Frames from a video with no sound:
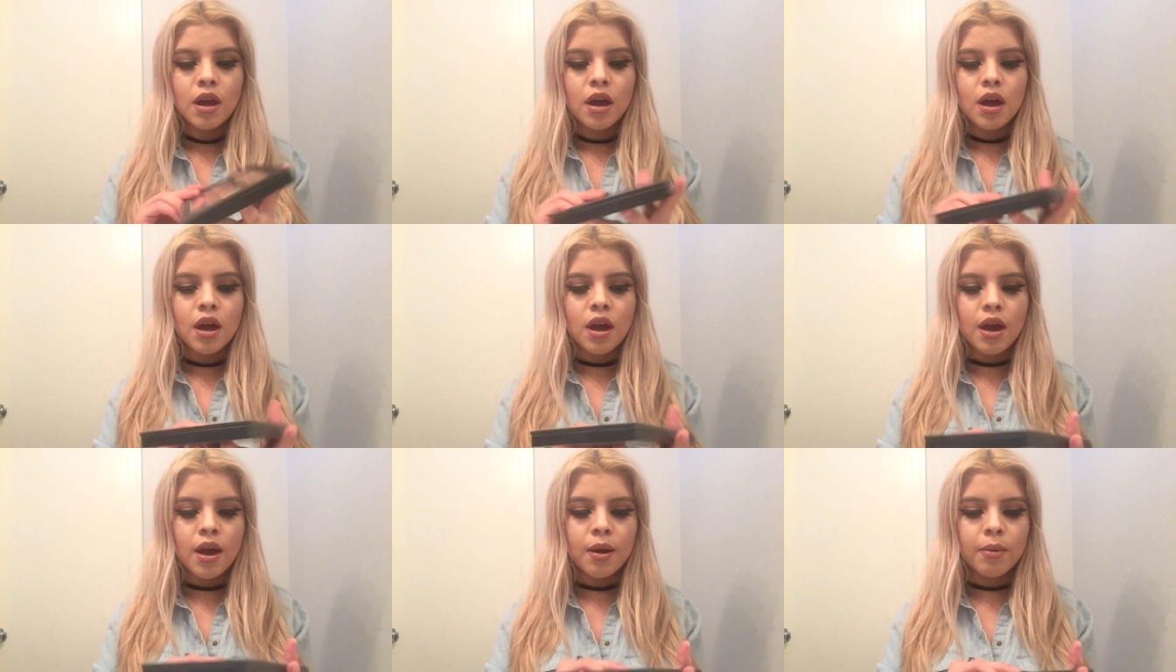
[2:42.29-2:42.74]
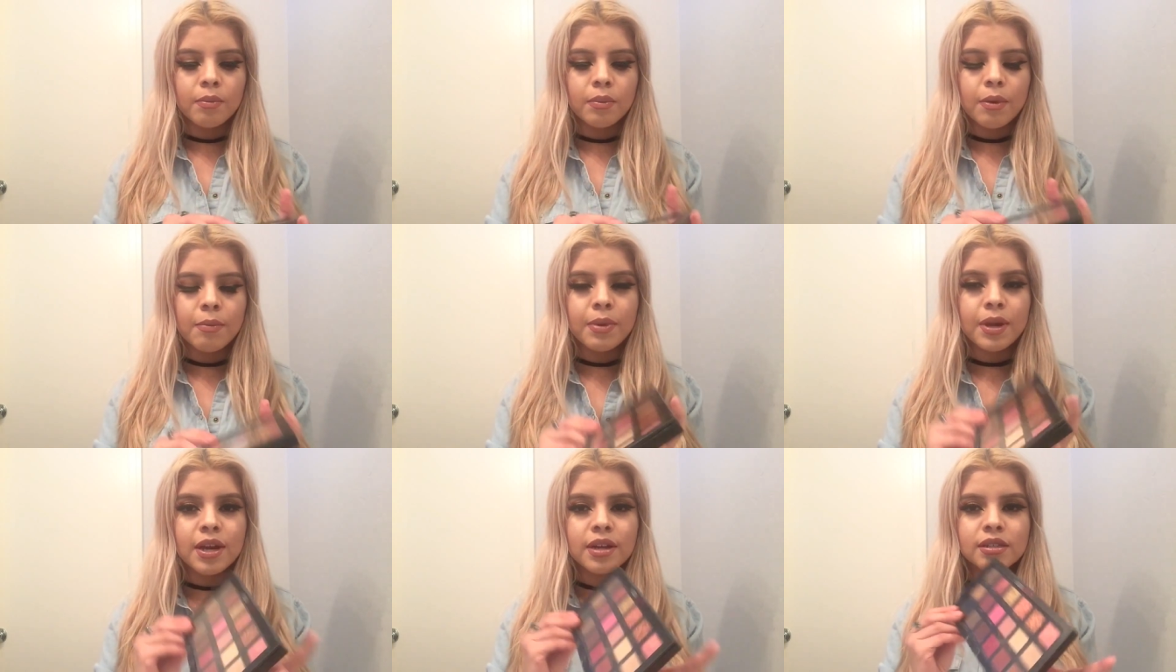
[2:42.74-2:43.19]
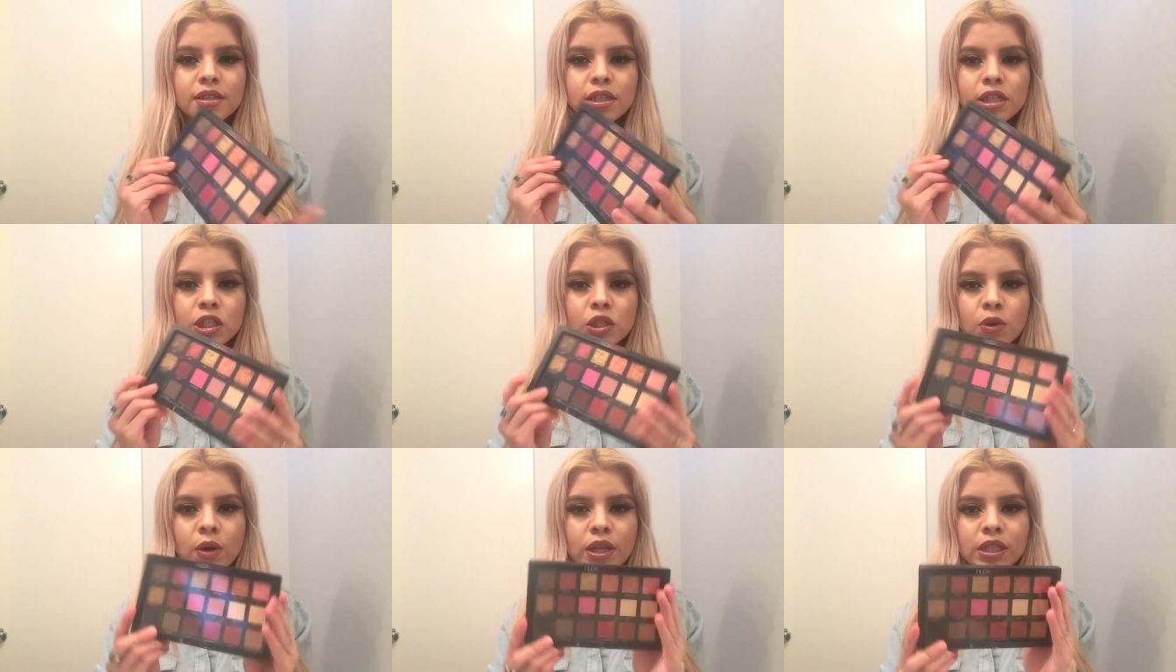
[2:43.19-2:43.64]
because
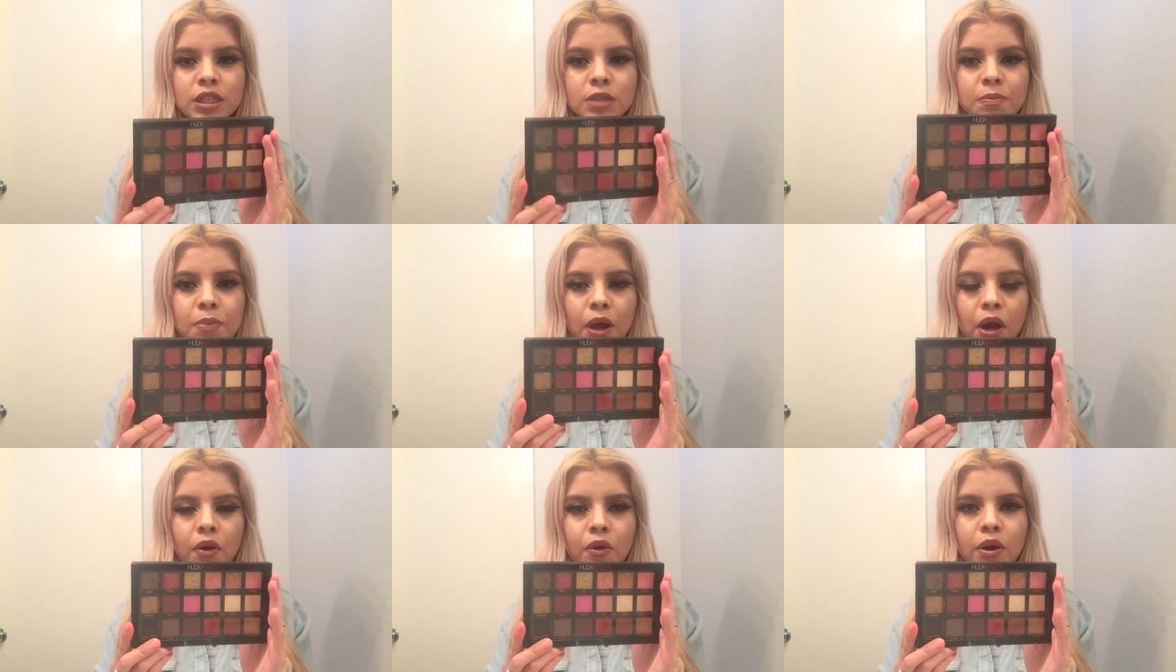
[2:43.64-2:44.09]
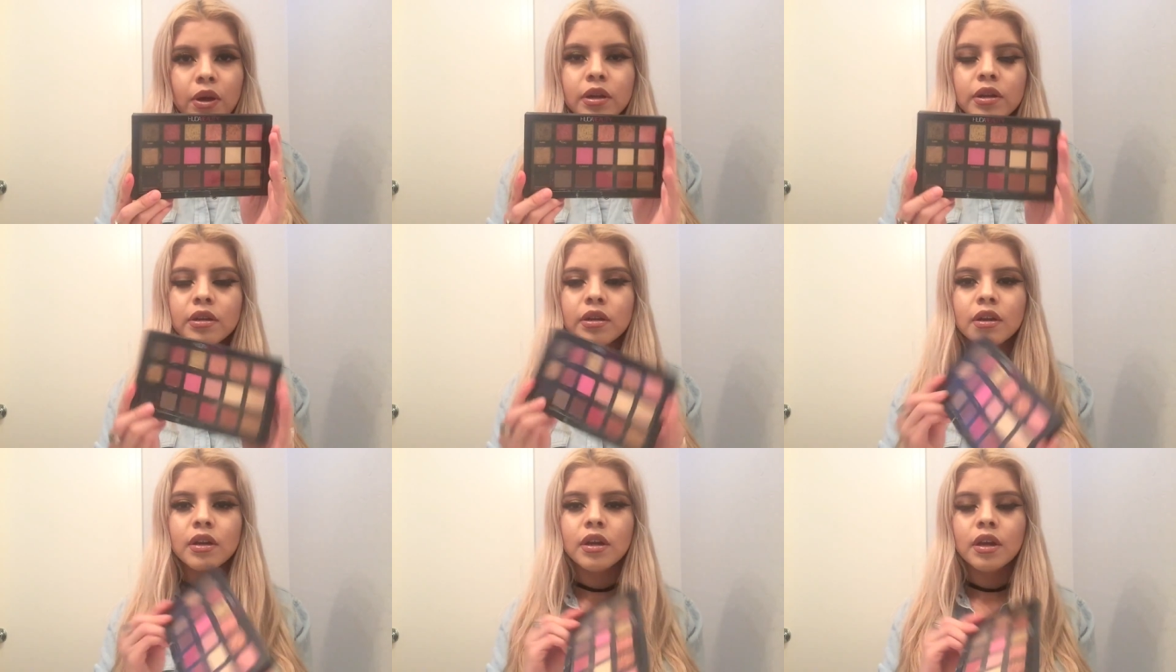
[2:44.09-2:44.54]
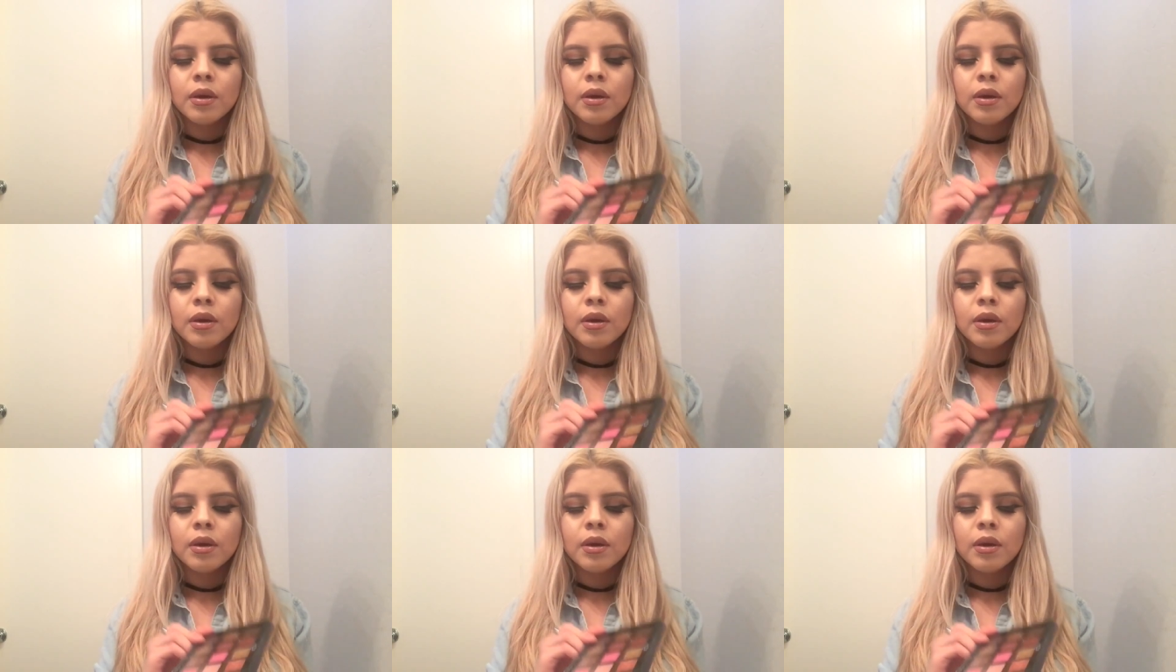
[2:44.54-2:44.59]
it's transparent.